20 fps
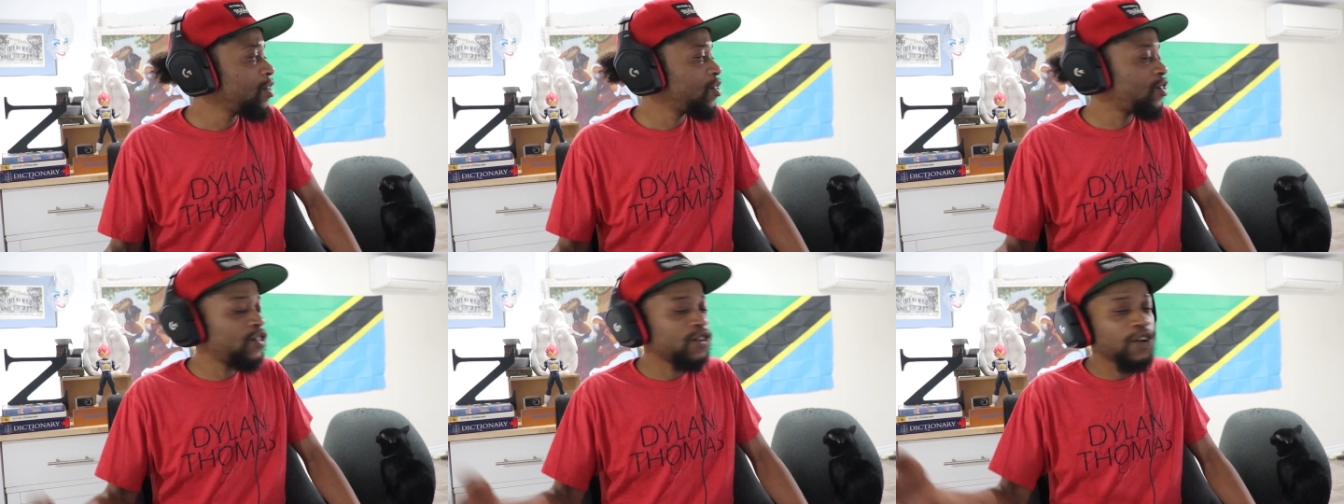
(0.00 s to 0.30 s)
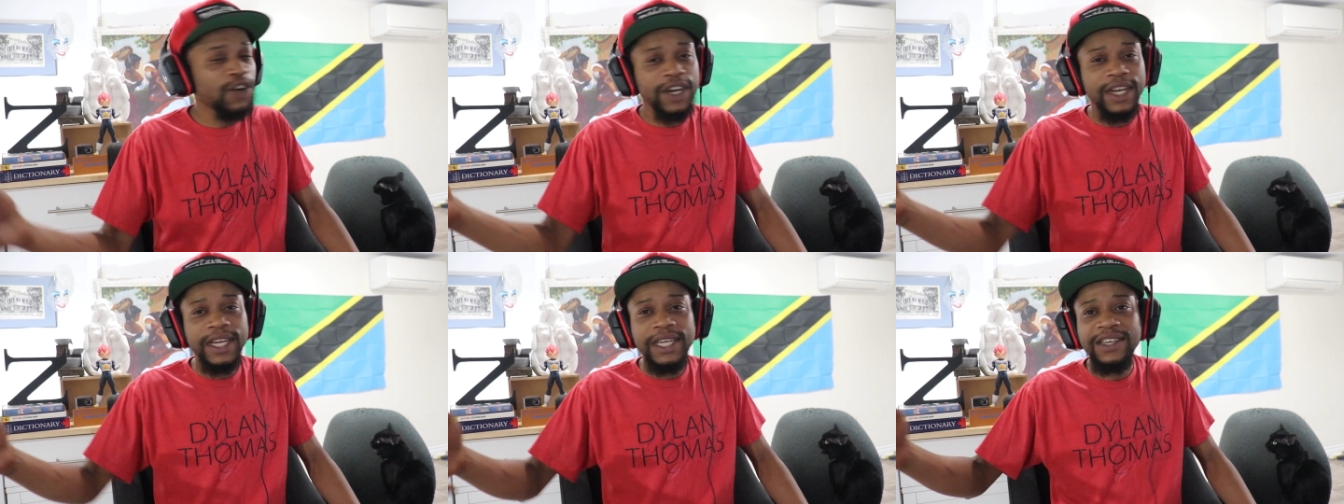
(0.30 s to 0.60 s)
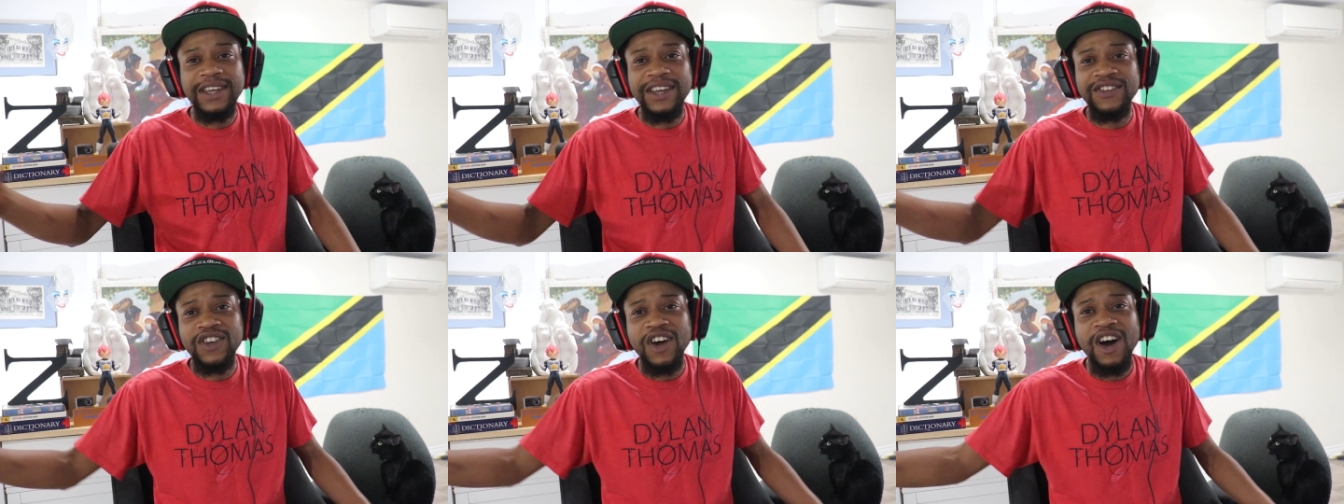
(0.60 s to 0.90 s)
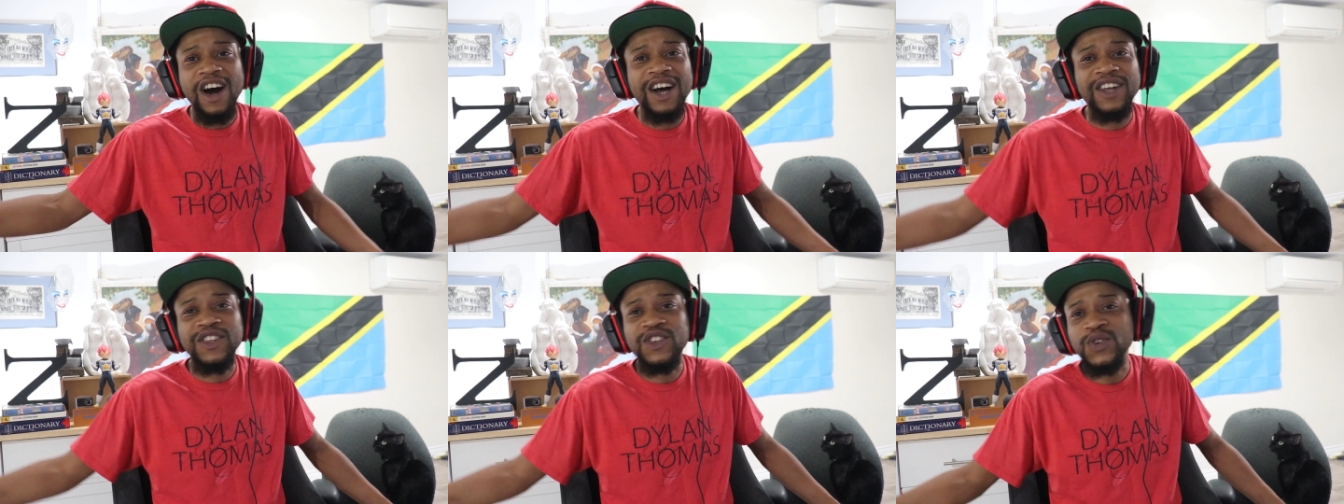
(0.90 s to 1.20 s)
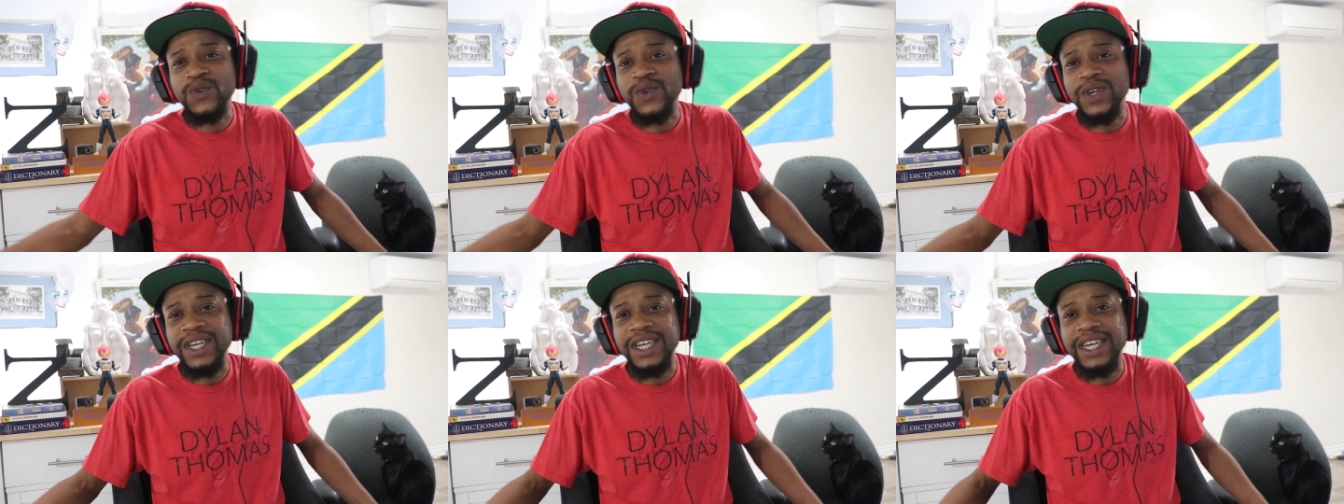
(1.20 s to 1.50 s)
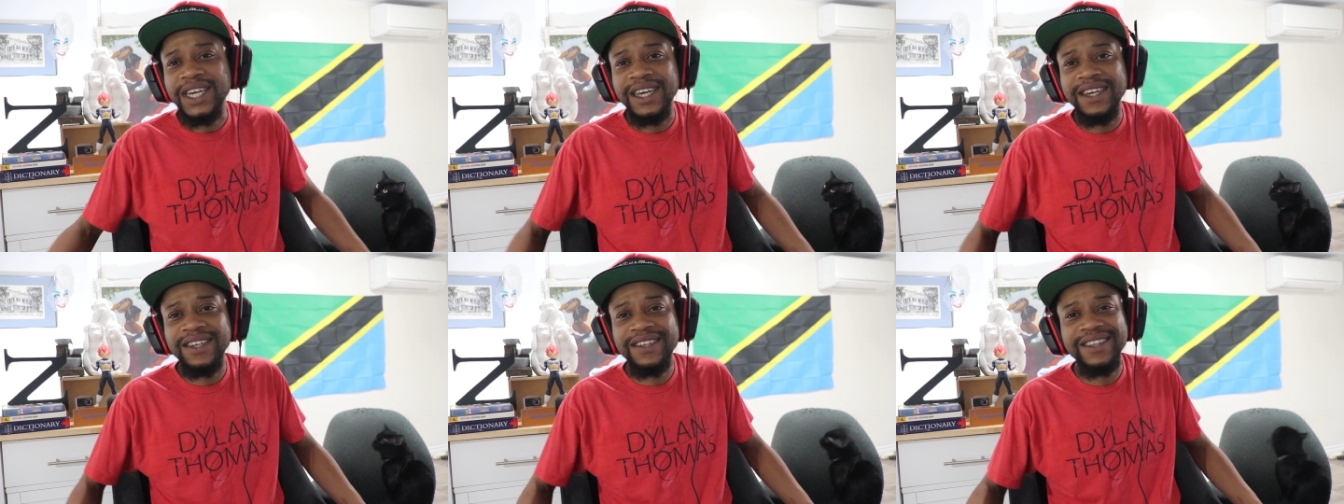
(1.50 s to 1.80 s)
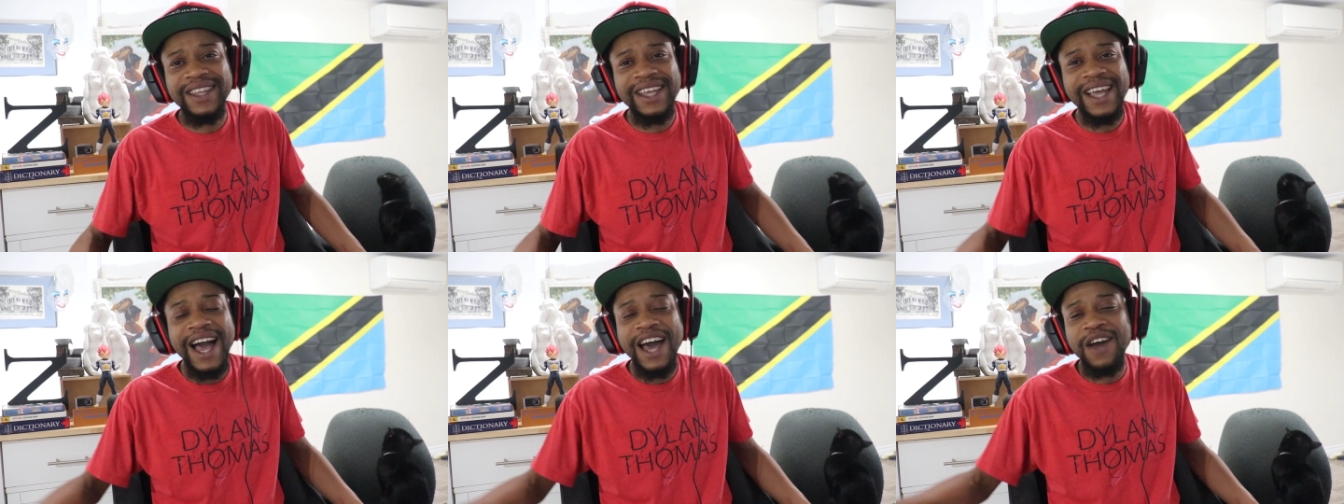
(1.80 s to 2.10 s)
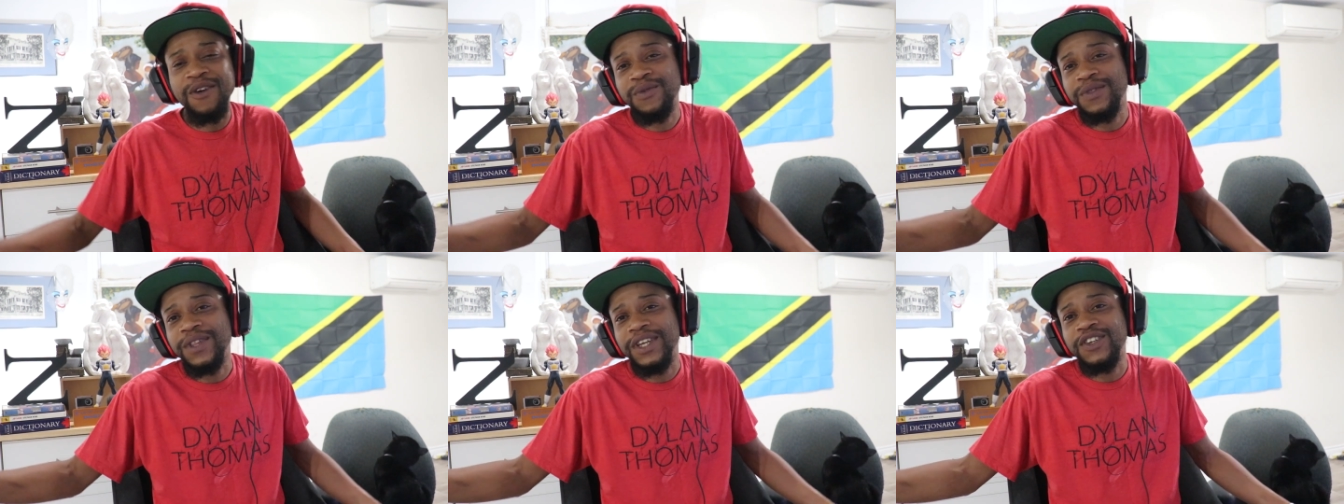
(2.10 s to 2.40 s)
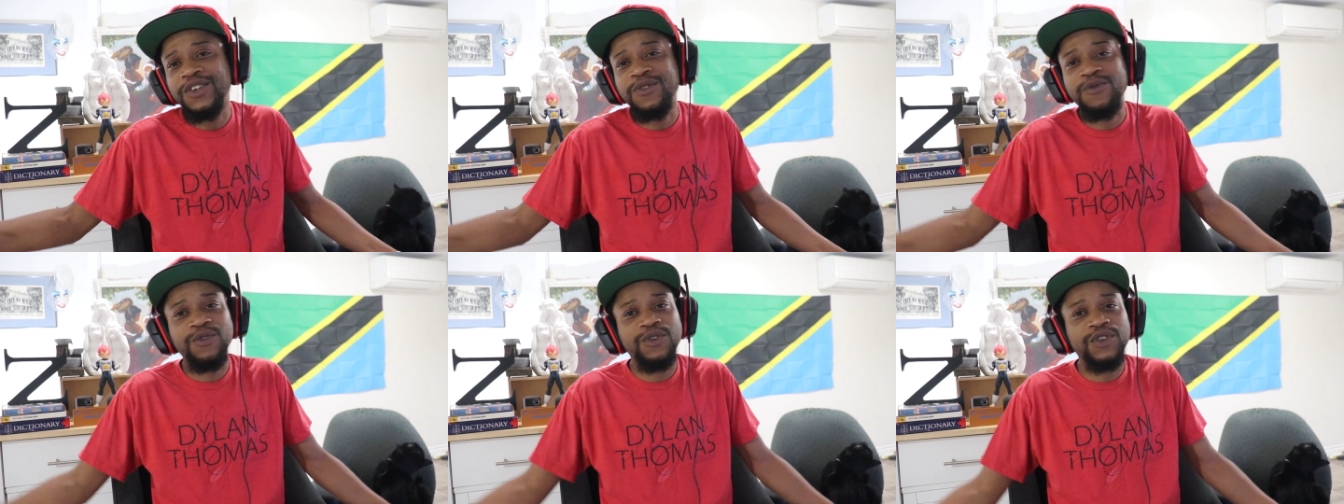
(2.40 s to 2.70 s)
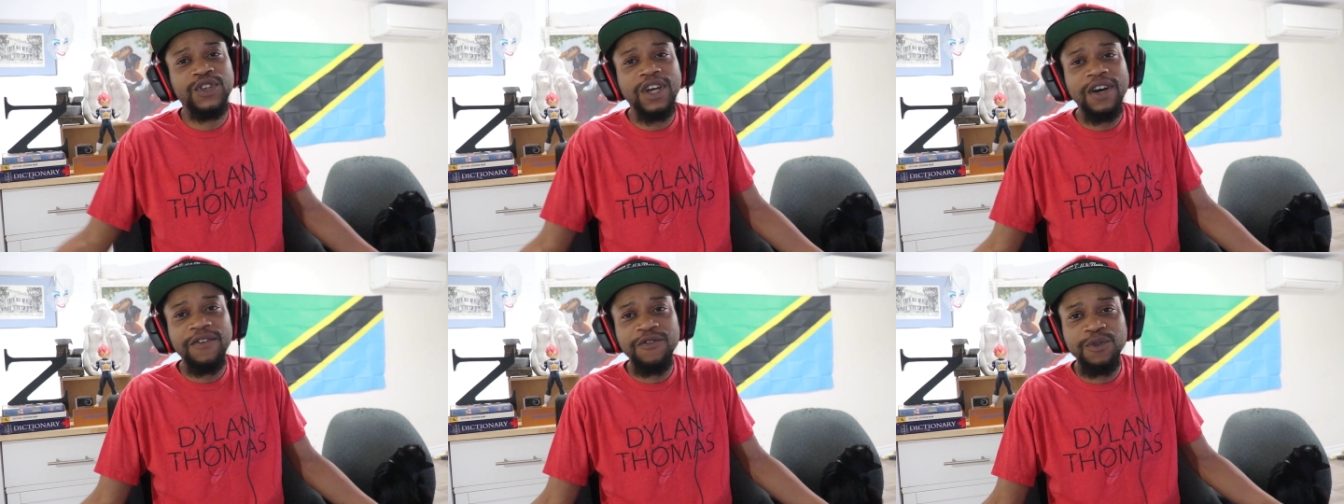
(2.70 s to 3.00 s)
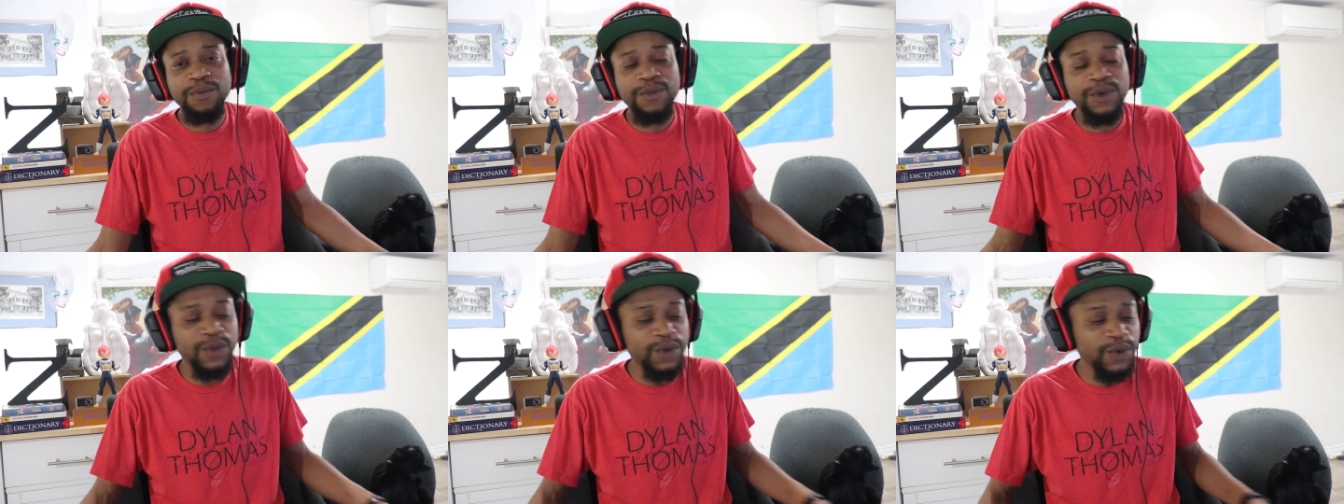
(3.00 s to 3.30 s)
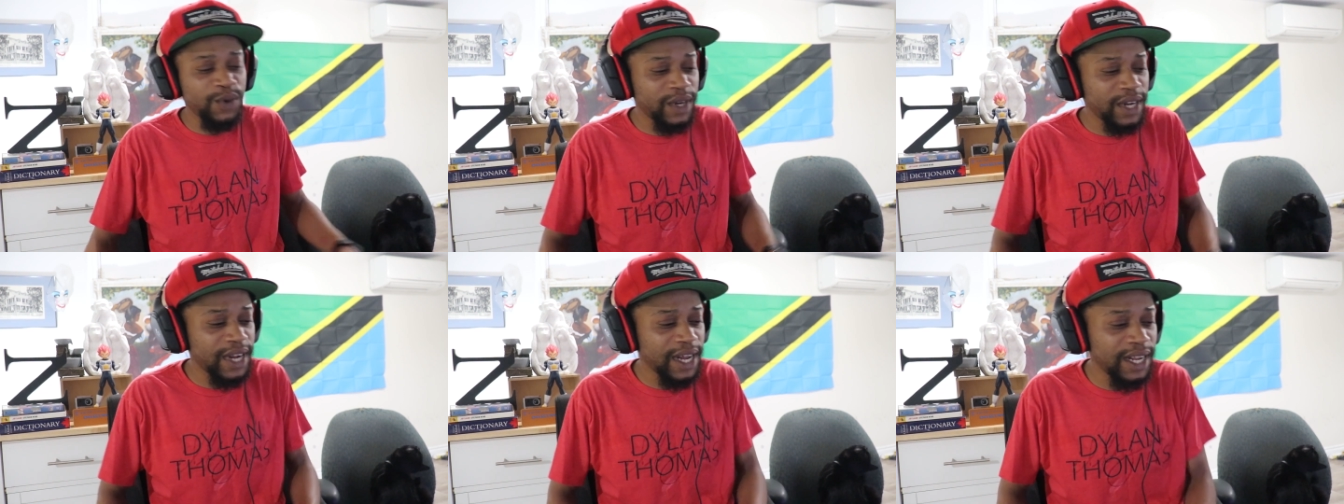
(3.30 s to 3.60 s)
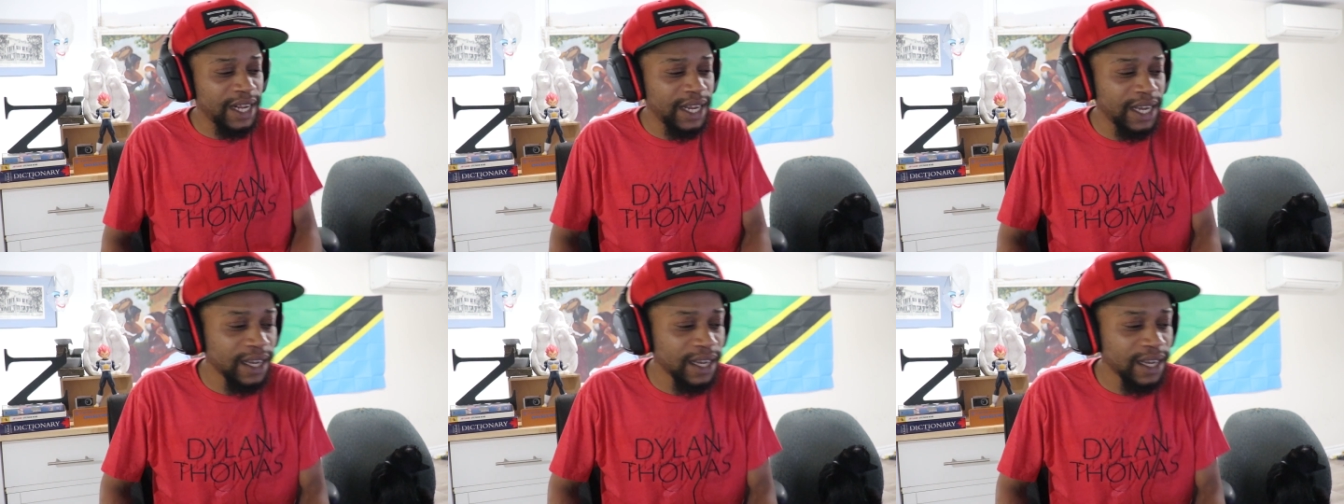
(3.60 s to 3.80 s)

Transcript: She has an on-screen kiss. Like, I don't think she feels comfortable doing that.